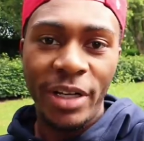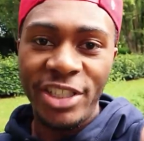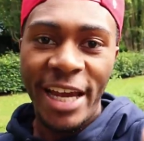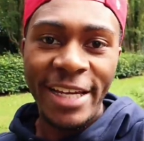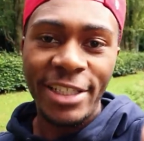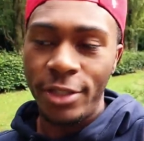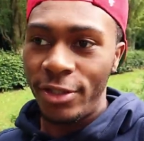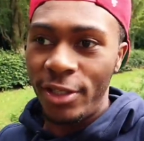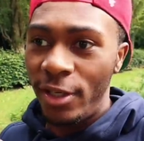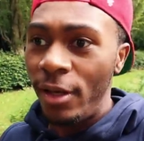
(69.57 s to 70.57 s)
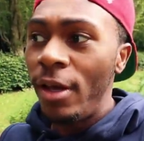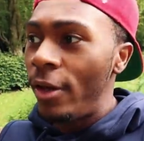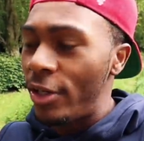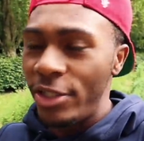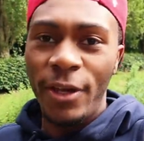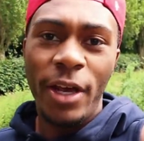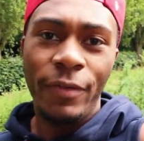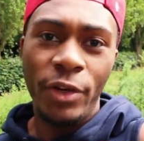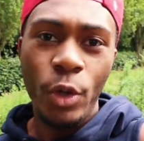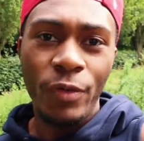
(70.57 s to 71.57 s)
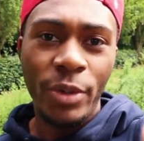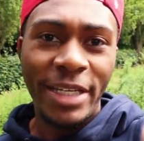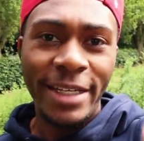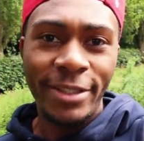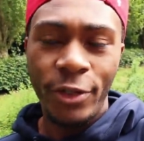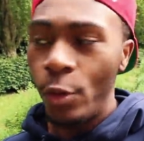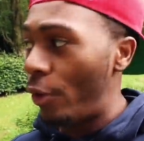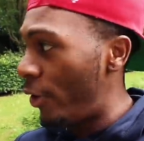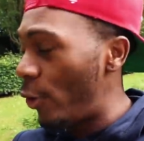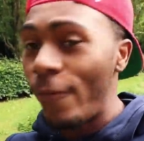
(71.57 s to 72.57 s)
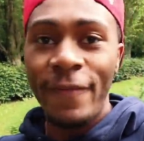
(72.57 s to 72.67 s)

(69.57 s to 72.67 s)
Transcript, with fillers: want to change it just to because you're ahead of a new routine to do or a new